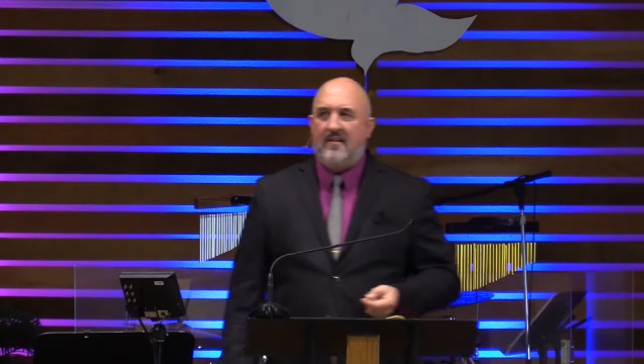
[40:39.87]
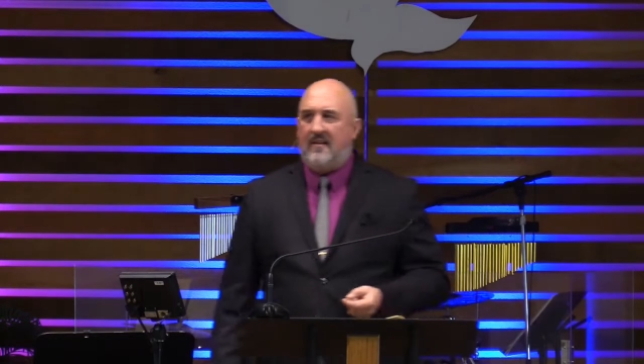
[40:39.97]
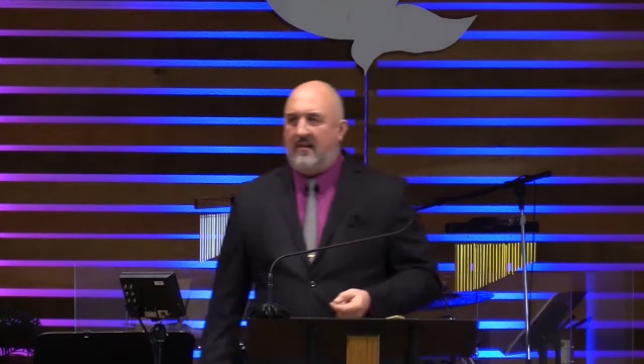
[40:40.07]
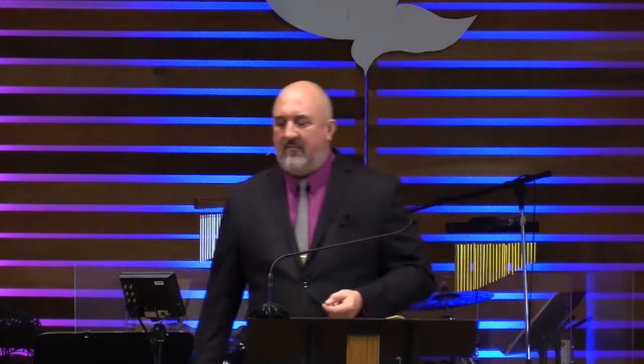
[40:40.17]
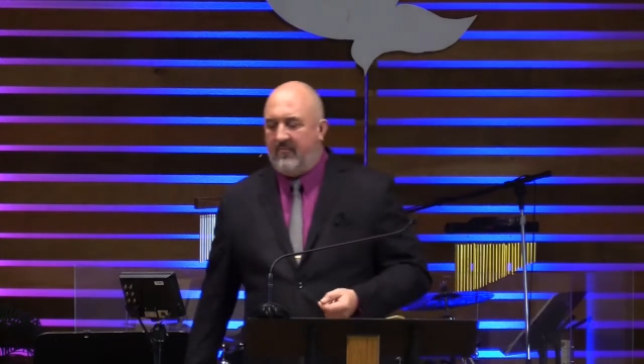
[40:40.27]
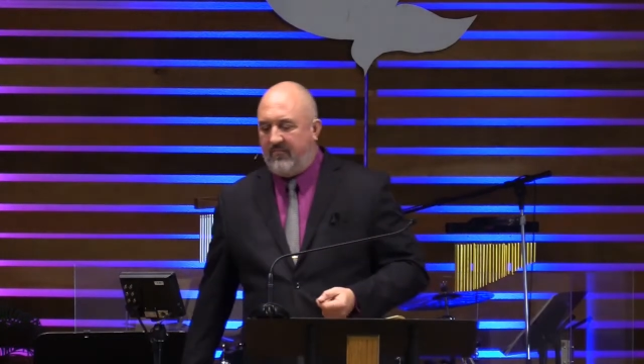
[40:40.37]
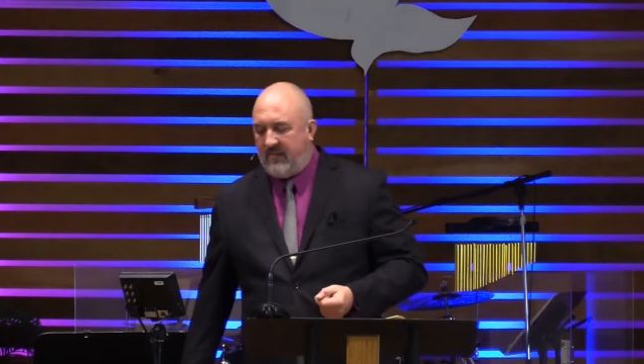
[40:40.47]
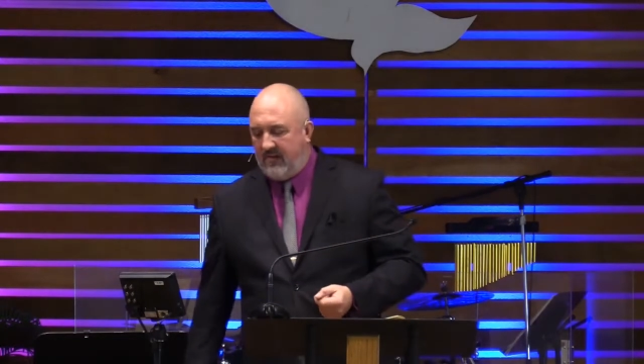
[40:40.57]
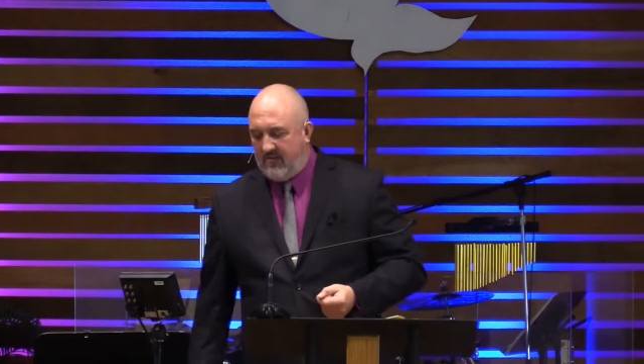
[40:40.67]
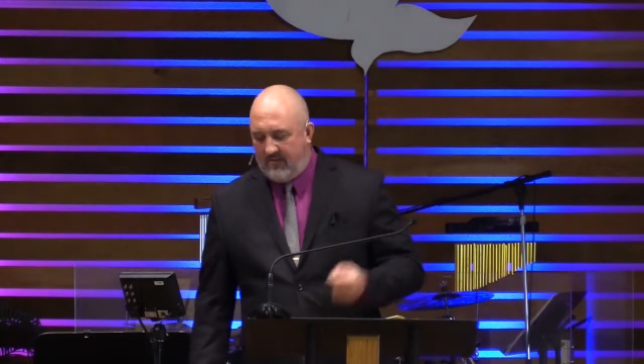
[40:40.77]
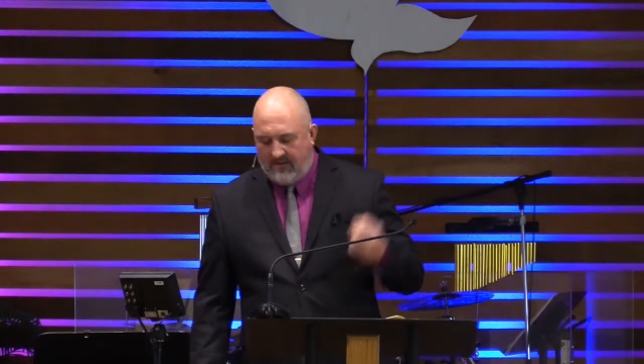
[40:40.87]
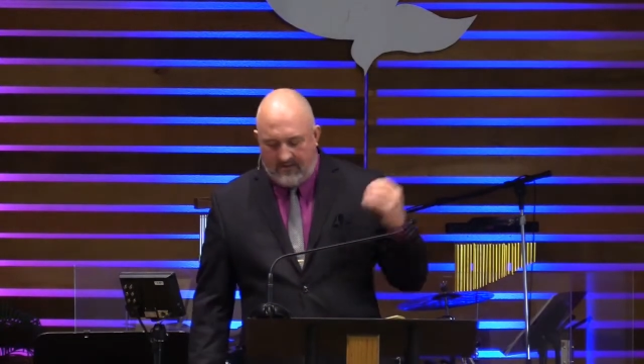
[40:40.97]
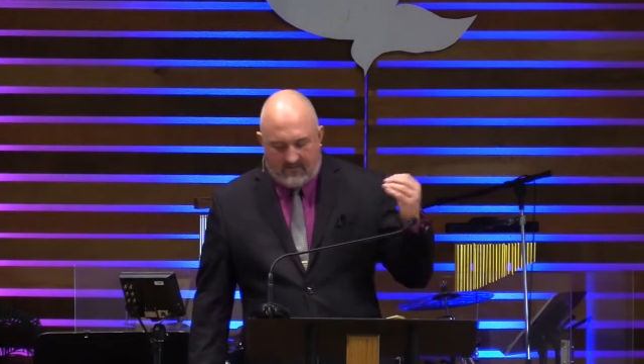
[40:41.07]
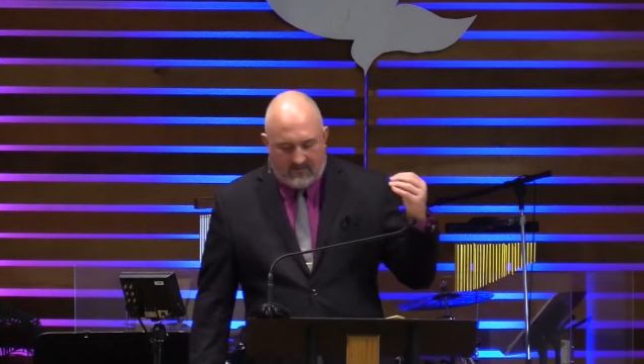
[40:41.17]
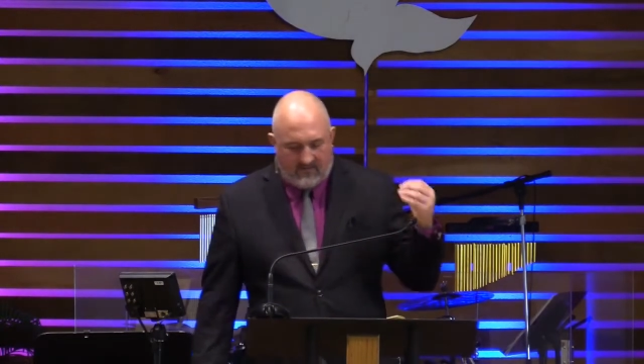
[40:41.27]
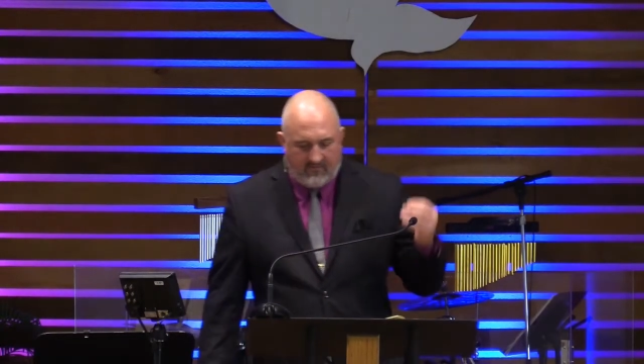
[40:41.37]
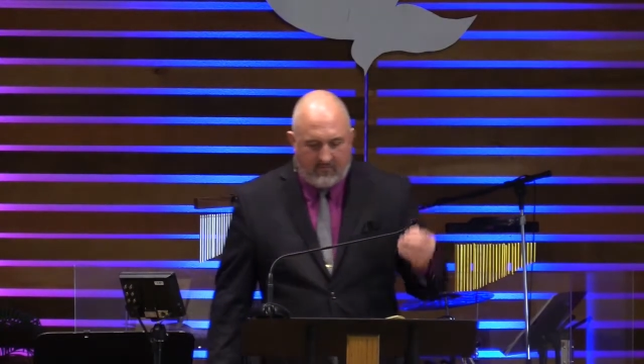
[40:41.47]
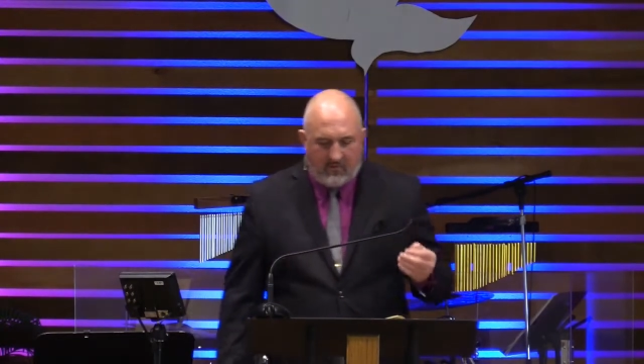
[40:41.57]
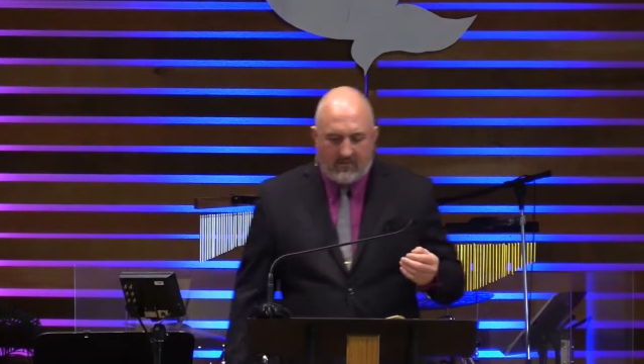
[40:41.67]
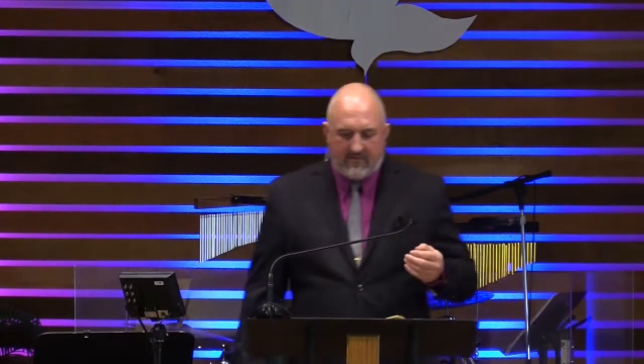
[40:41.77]
Um, uh, I can't think of the
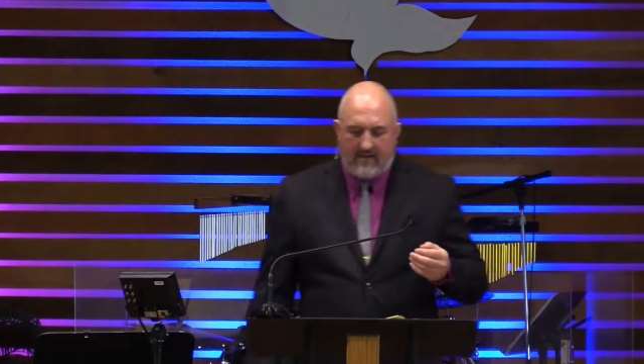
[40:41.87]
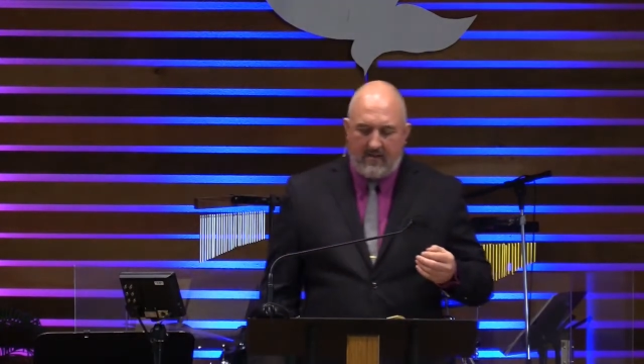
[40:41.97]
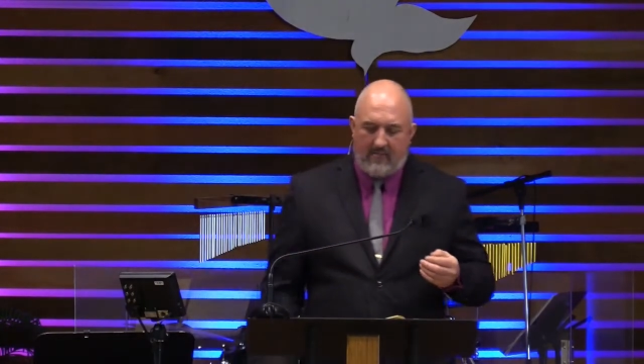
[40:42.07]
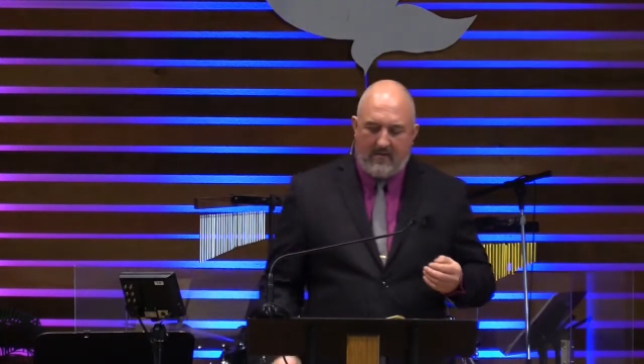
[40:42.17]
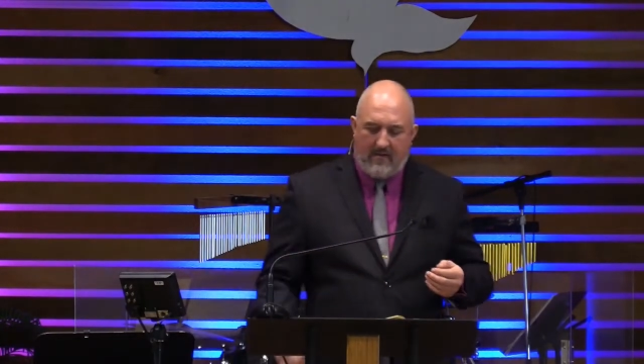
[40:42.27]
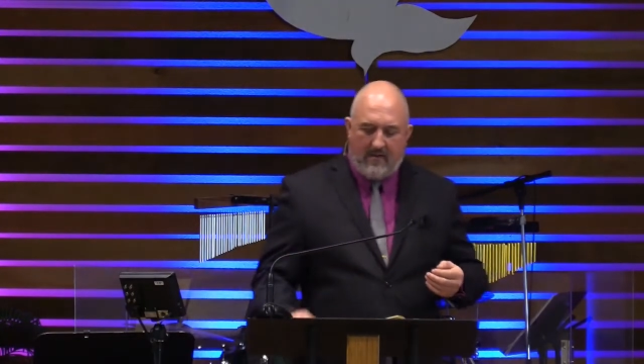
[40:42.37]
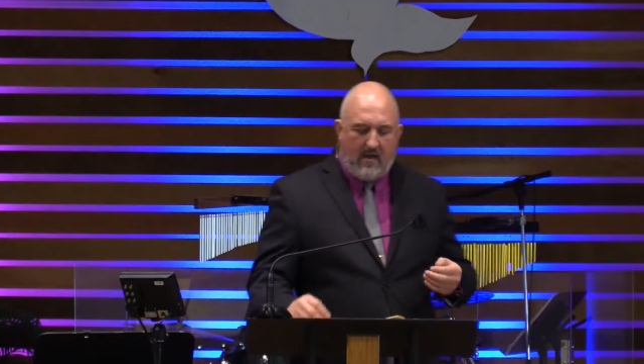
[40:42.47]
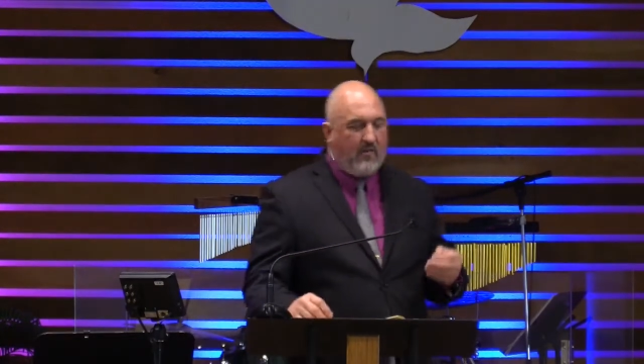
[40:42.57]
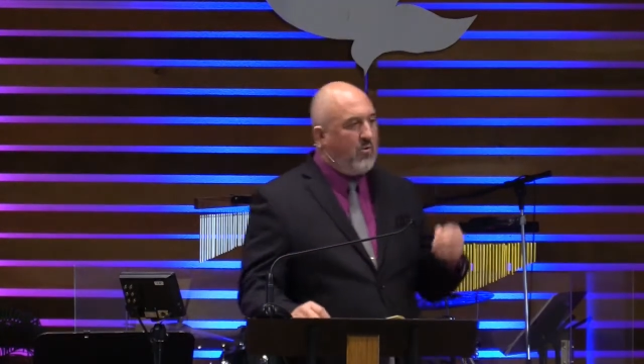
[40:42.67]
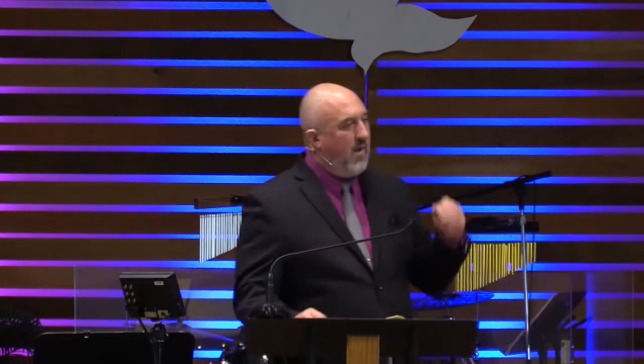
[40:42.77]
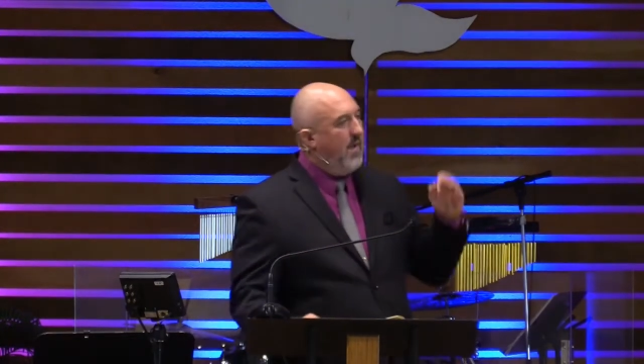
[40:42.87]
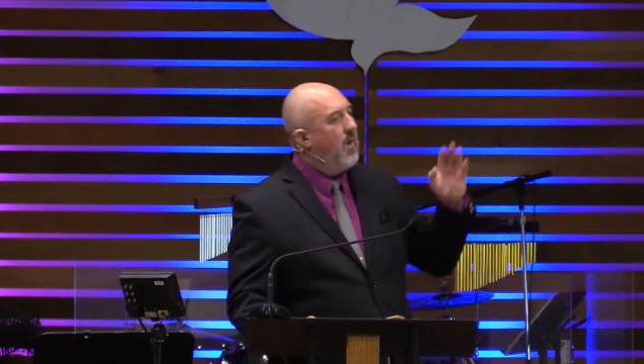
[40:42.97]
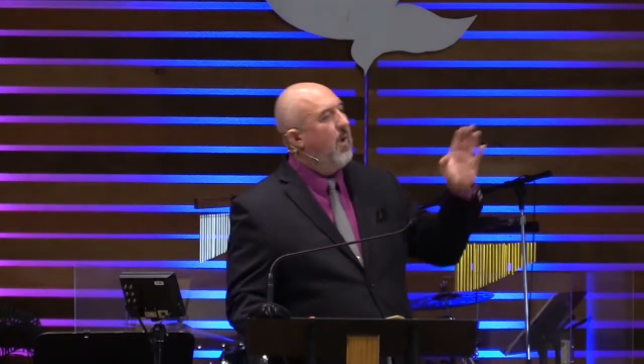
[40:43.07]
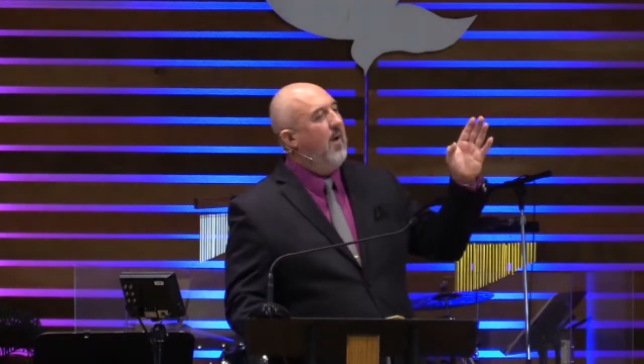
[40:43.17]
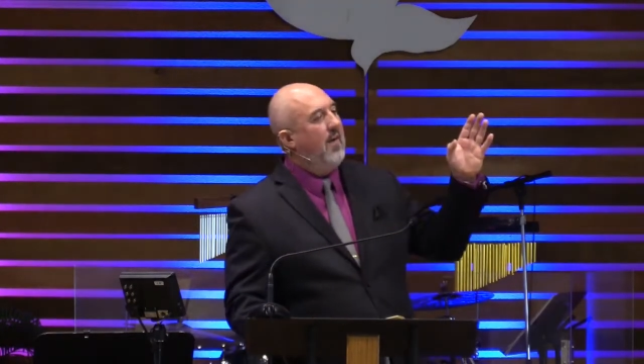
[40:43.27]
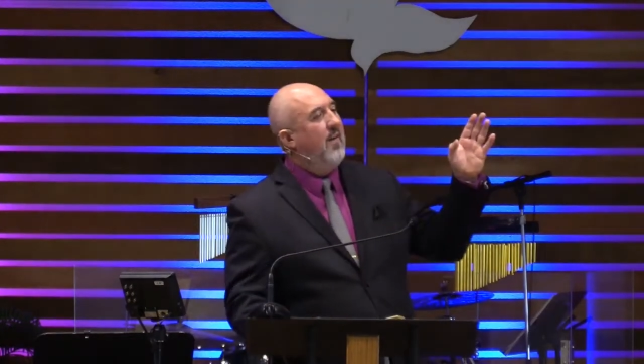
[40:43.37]
brother's name. Uh, Dwayne Clark.